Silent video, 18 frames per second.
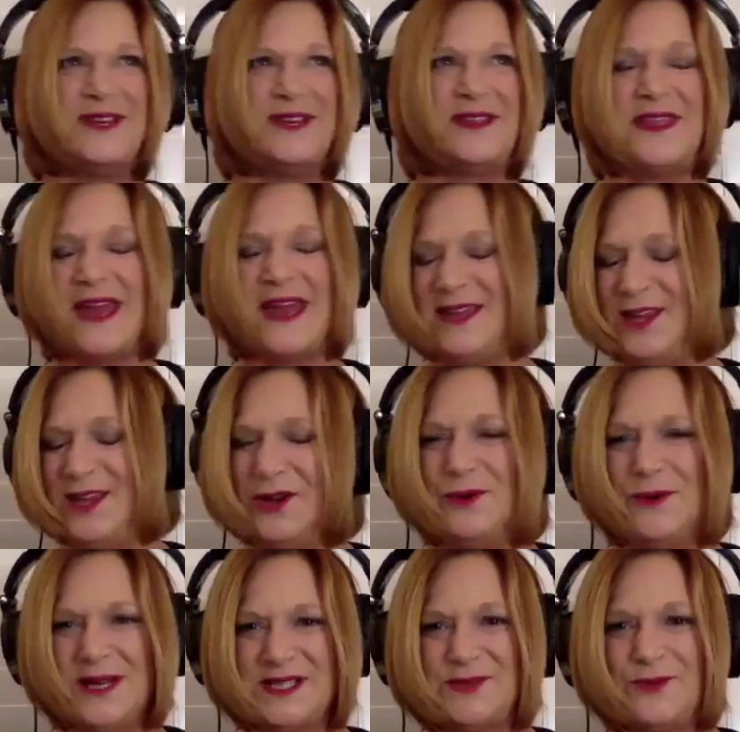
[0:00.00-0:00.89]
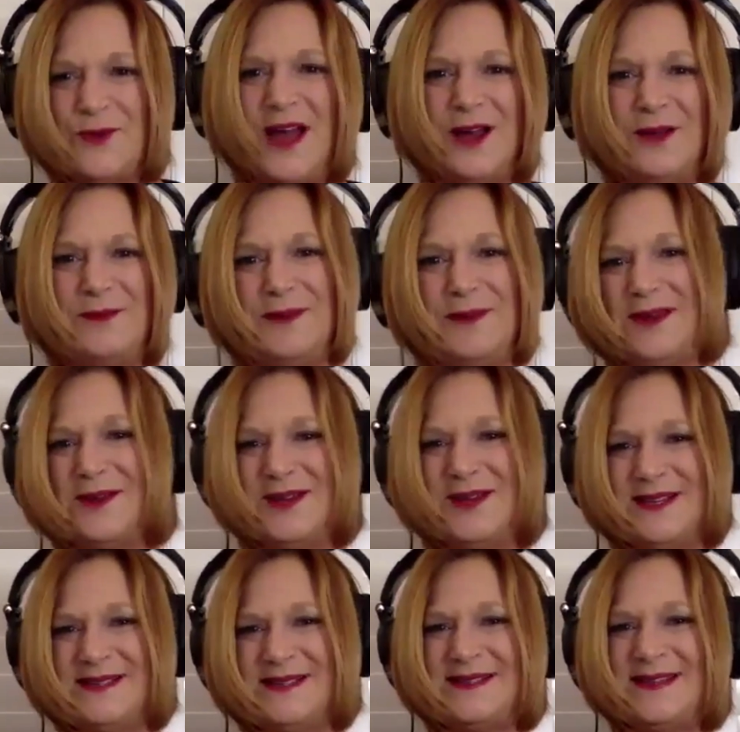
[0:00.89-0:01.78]
to thank you as well,
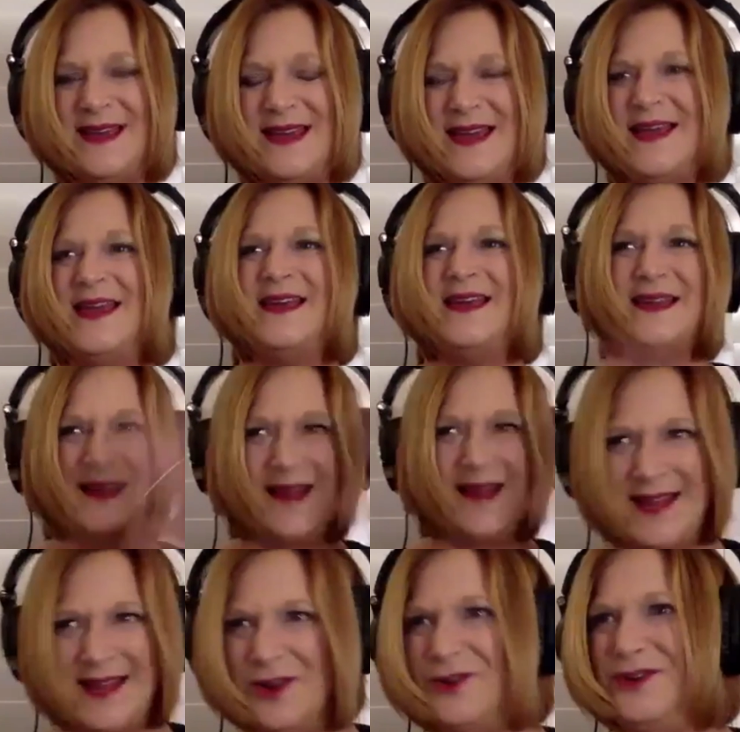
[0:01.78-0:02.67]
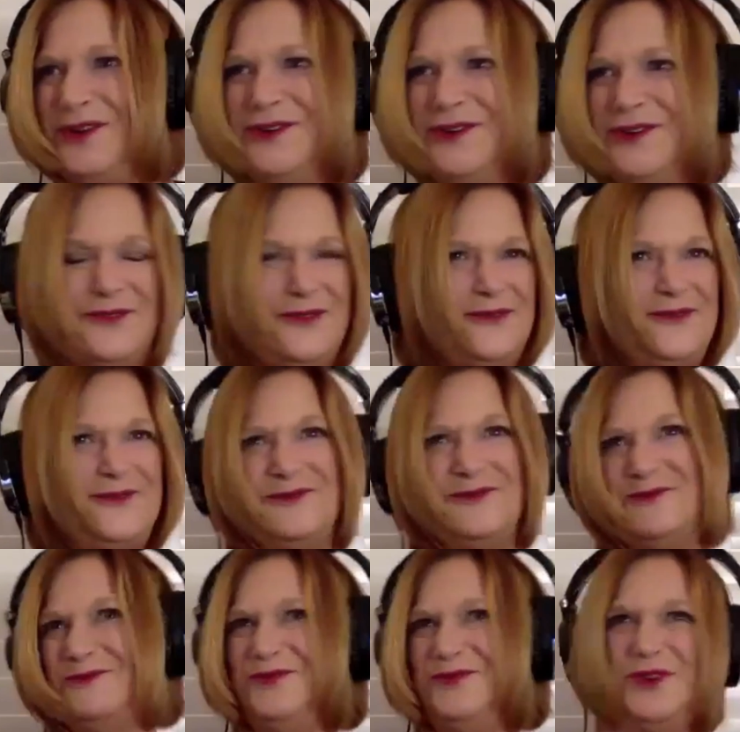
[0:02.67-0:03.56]
because I know you've
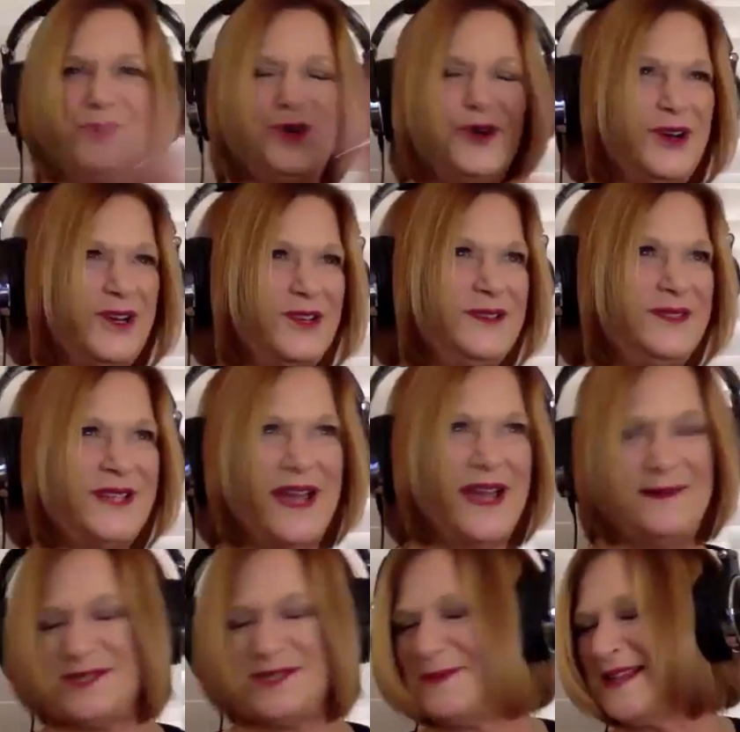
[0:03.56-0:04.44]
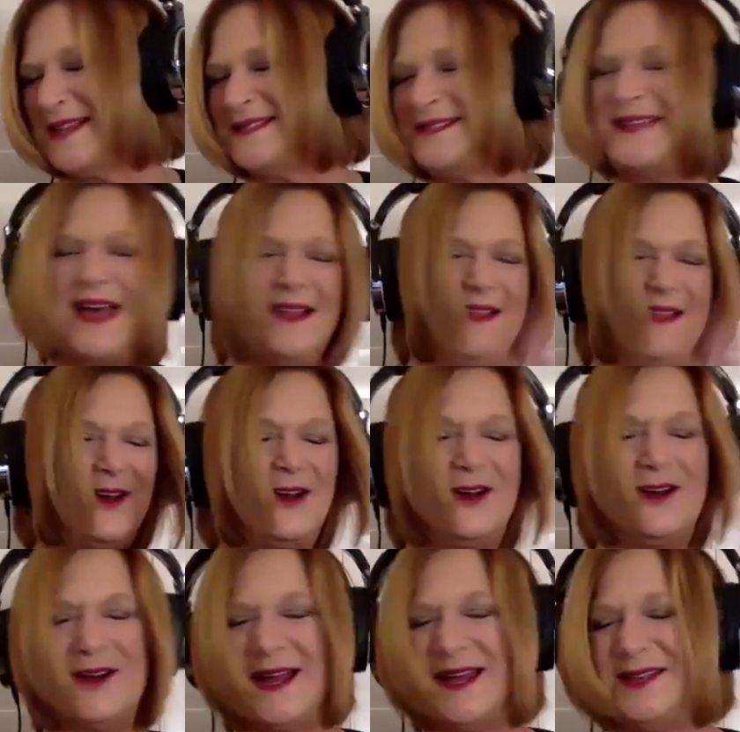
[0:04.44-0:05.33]
New York Times
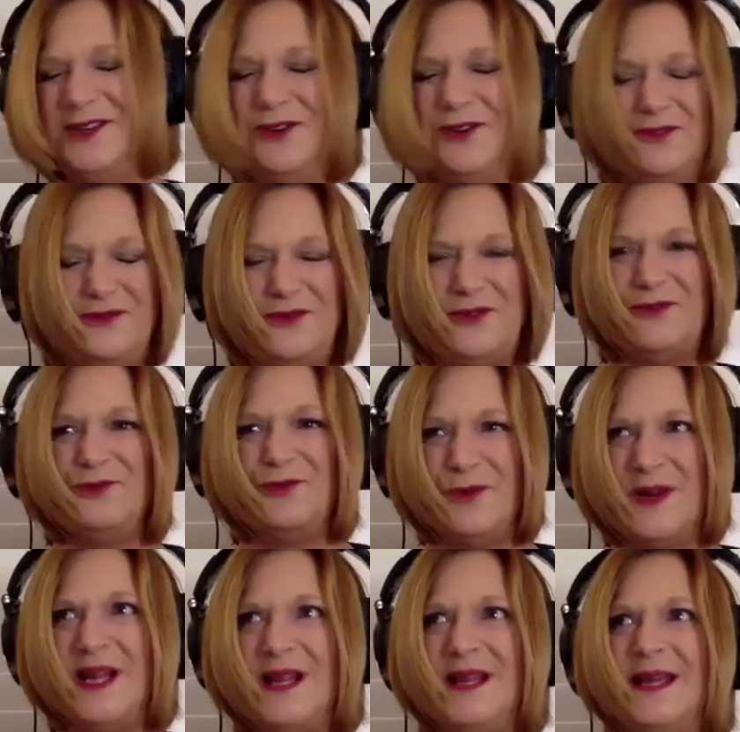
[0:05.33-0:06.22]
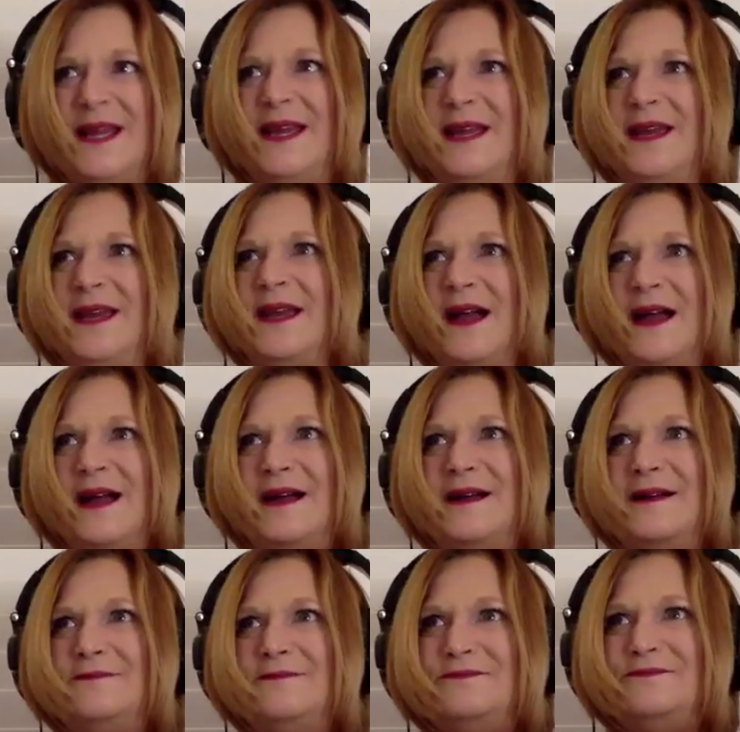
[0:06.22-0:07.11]
bestseller and you've really
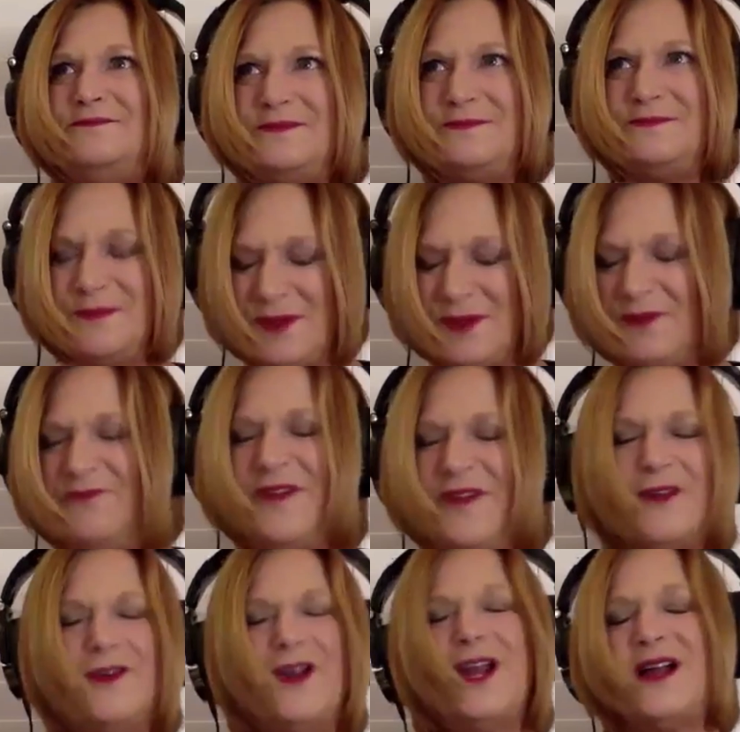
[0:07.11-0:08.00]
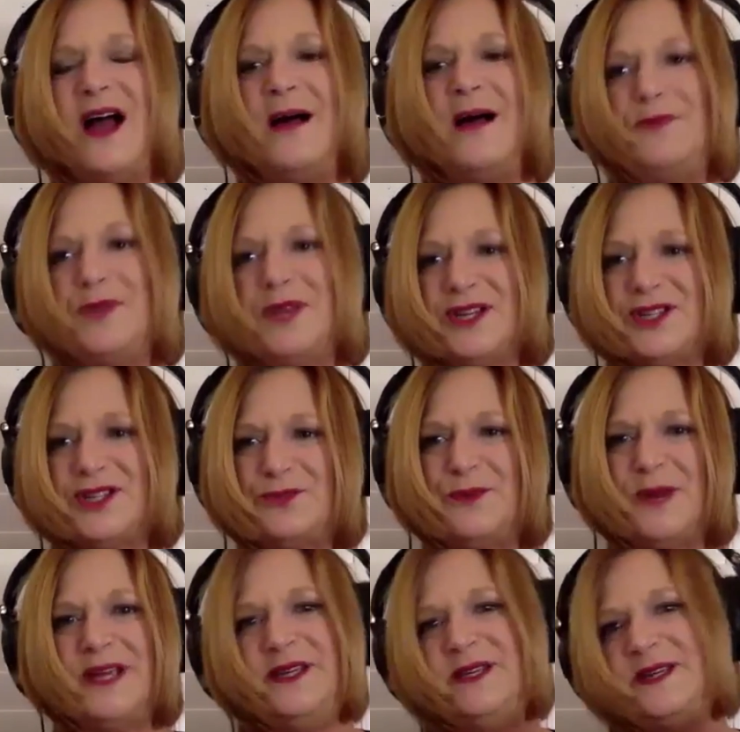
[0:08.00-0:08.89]
very accomplished,
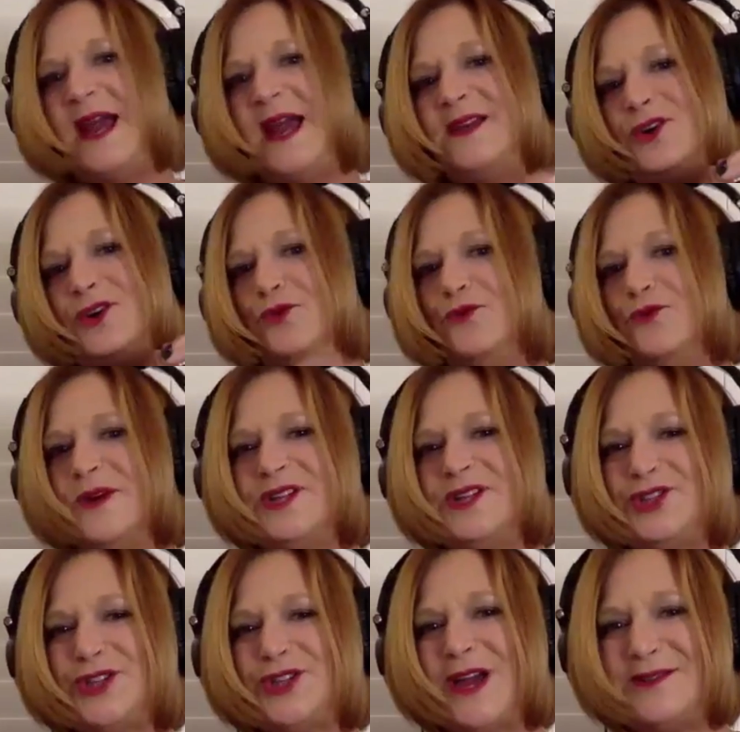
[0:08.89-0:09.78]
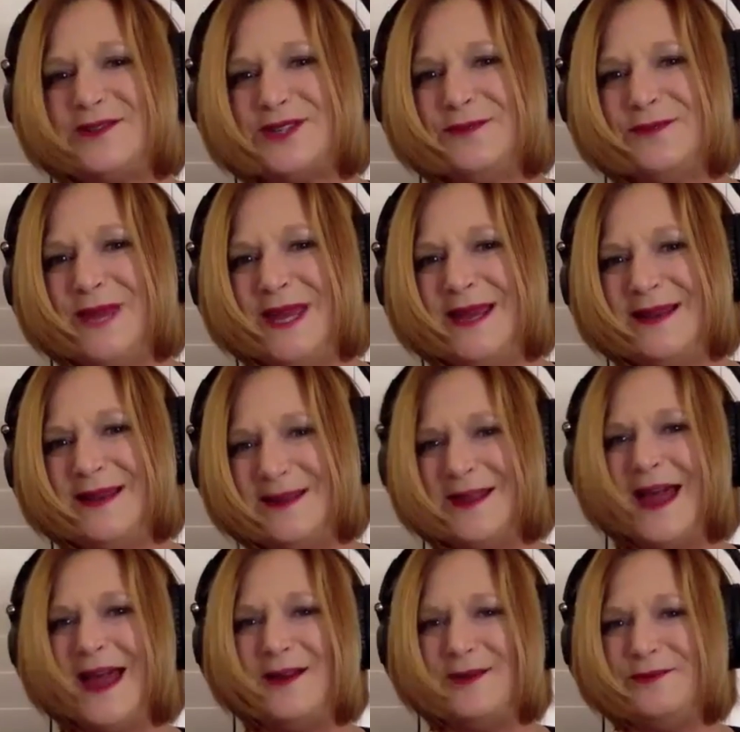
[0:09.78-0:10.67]
but yet you reached out to me and
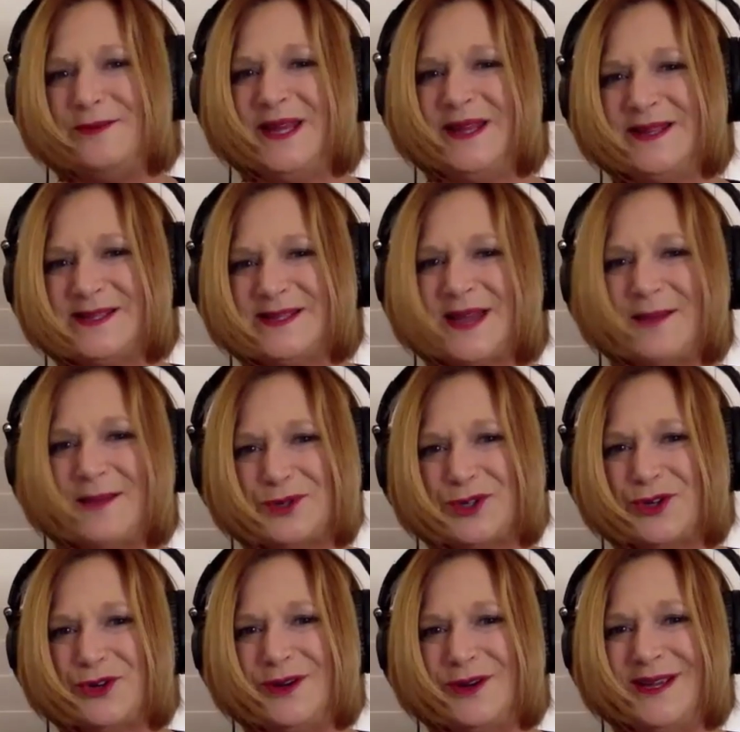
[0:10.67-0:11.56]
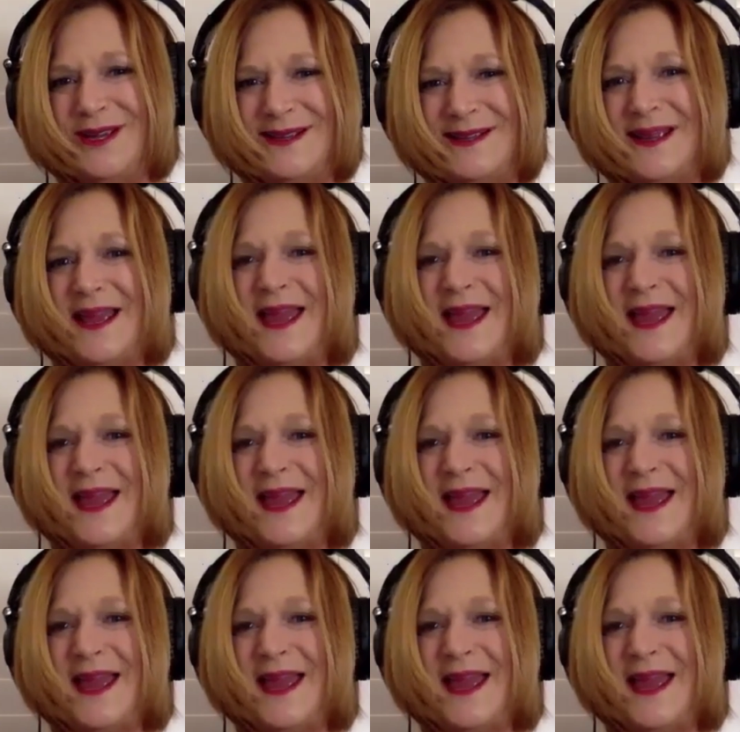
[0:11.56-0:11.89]
allowed me this opportunity.